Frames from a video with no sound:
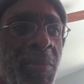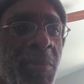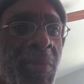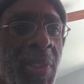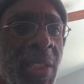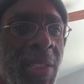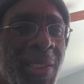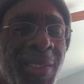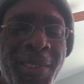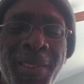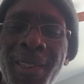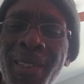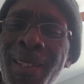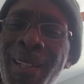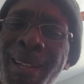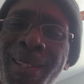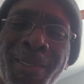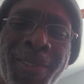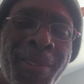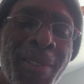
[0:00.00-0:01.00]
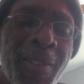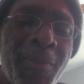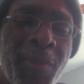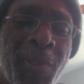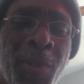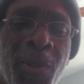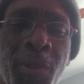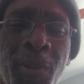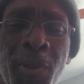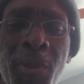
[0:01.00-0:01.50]
there's a lot of stuff
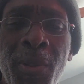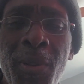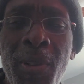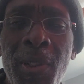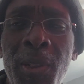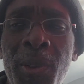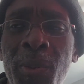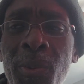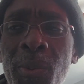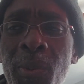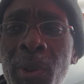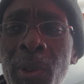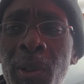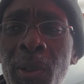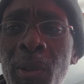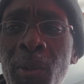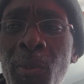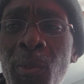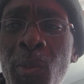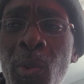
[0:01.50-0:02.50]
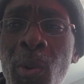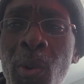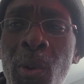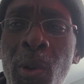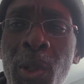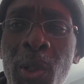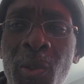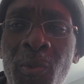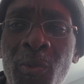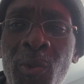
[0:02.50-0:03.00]
going on in the world,
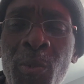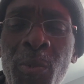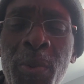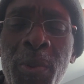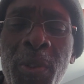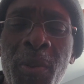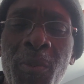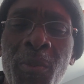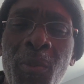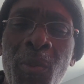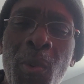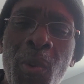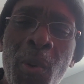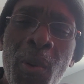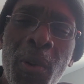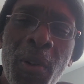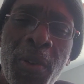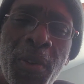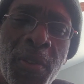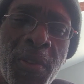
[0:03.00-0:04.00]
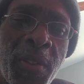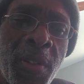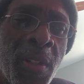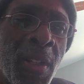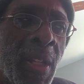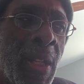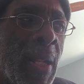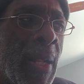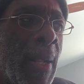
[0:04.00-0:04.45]
wars, rumors of wars.